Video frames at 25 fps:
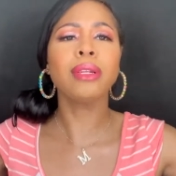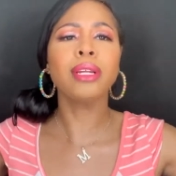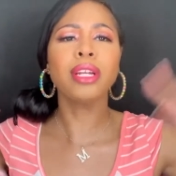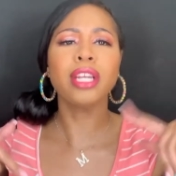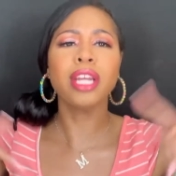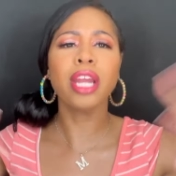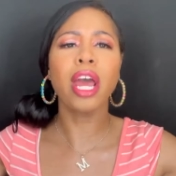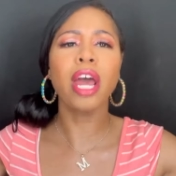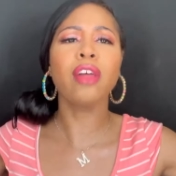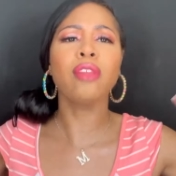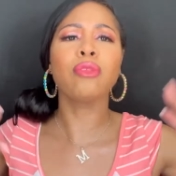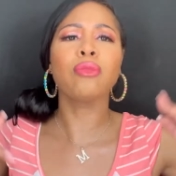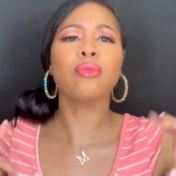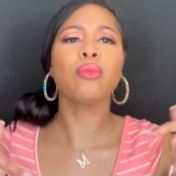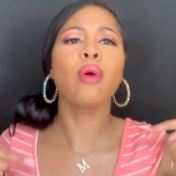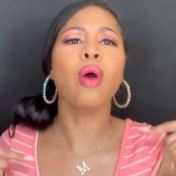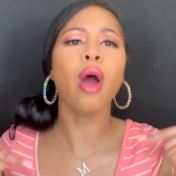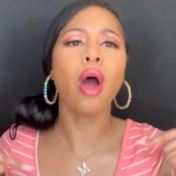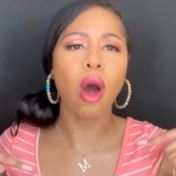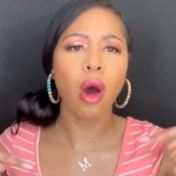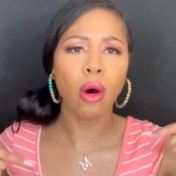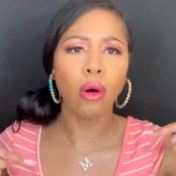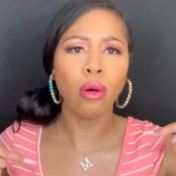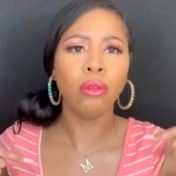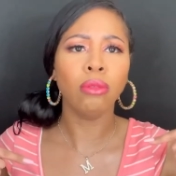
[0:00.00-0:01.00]
to Death
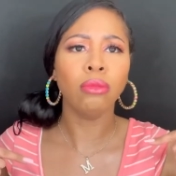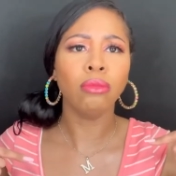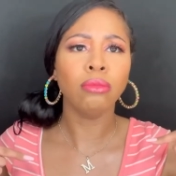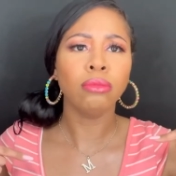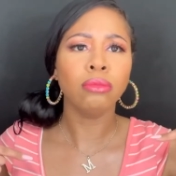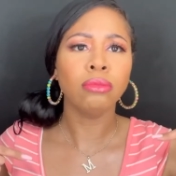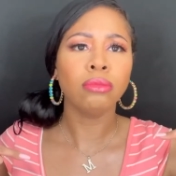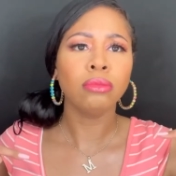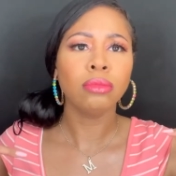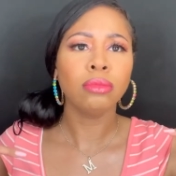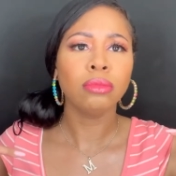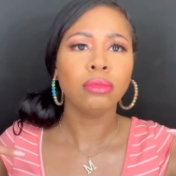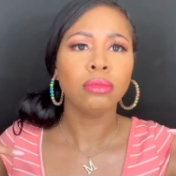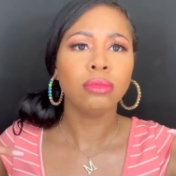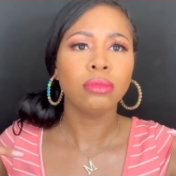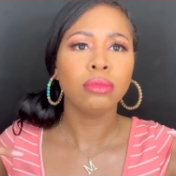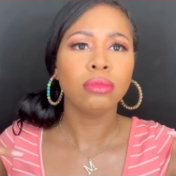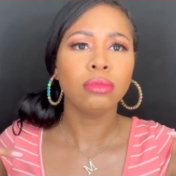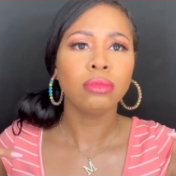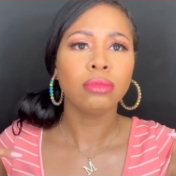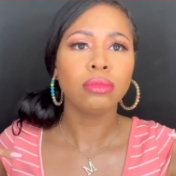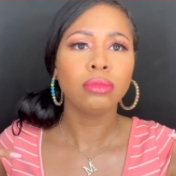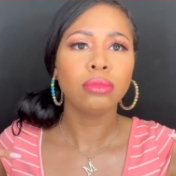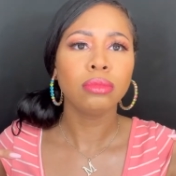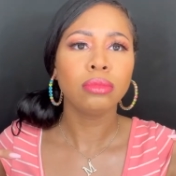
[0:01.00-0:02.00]
Row.
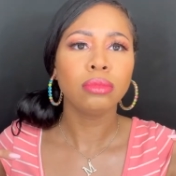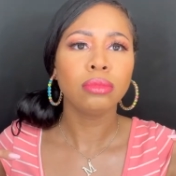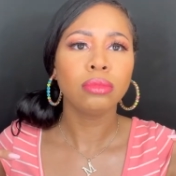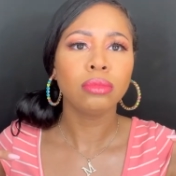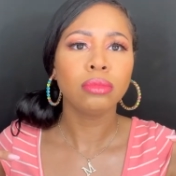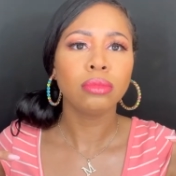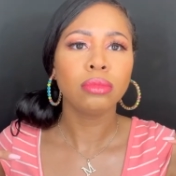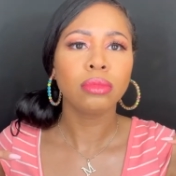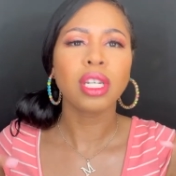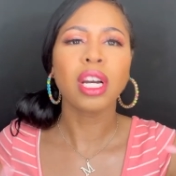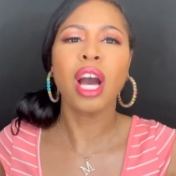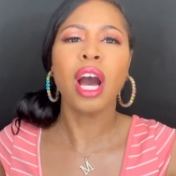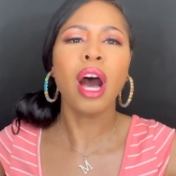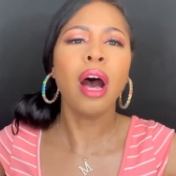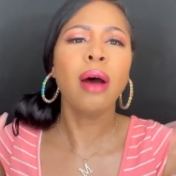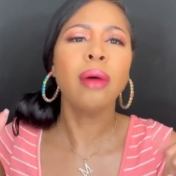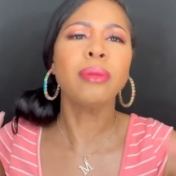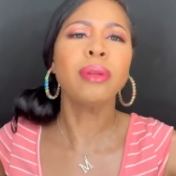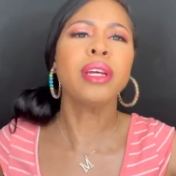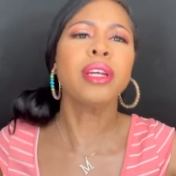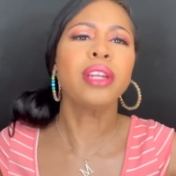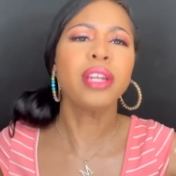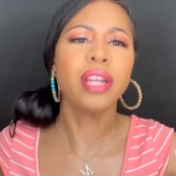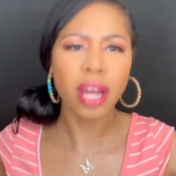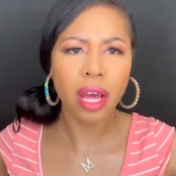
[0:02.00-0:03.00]
Come
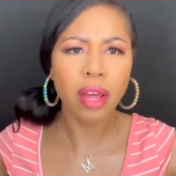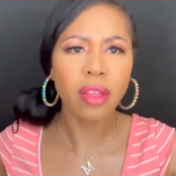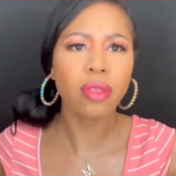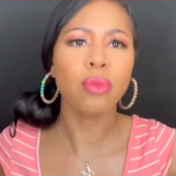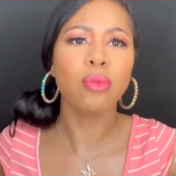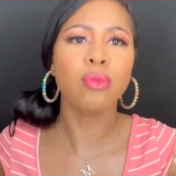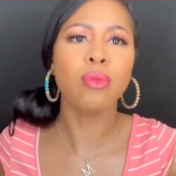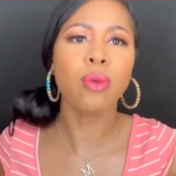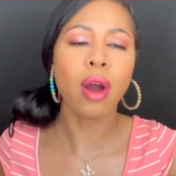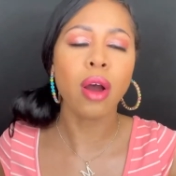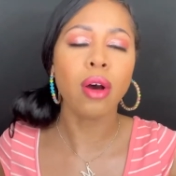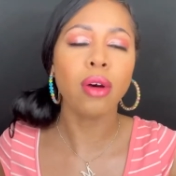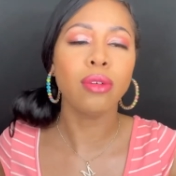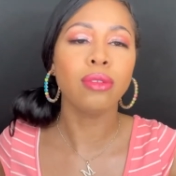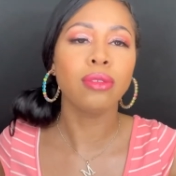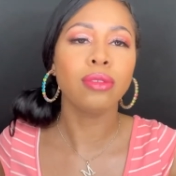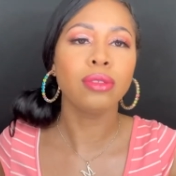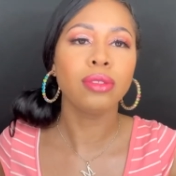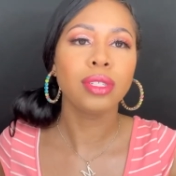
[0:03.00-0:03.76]
to Death Row.